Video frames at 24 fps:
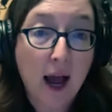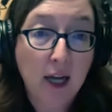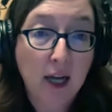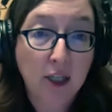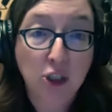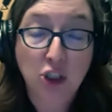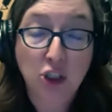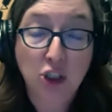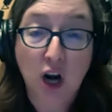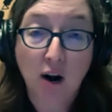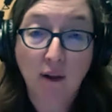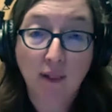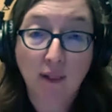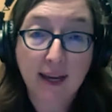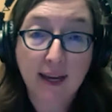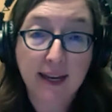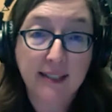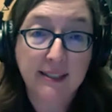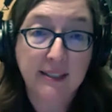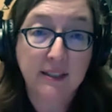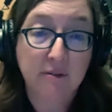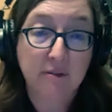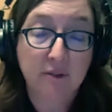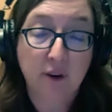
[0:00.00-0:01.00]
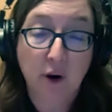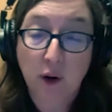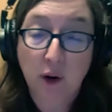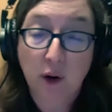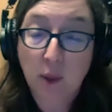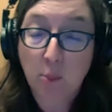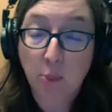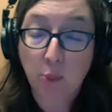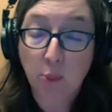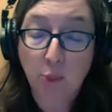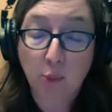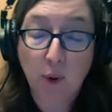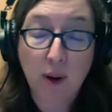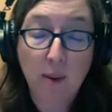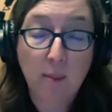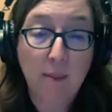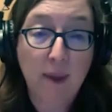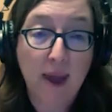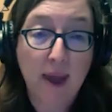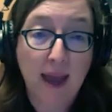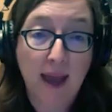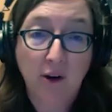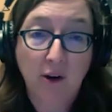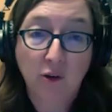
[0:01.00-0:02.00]
Charlotte is a very prim
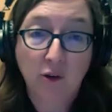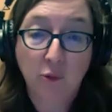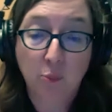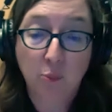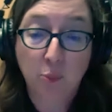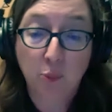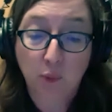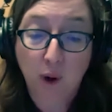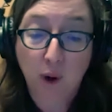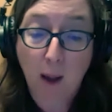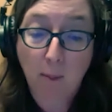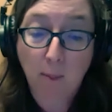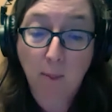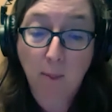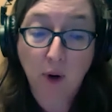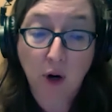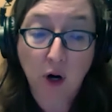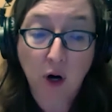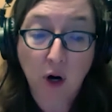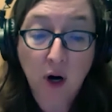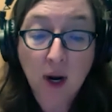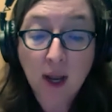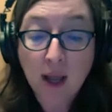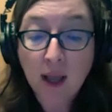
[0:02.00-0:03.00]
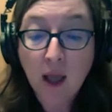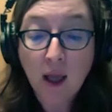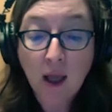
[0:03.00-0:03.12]
and proper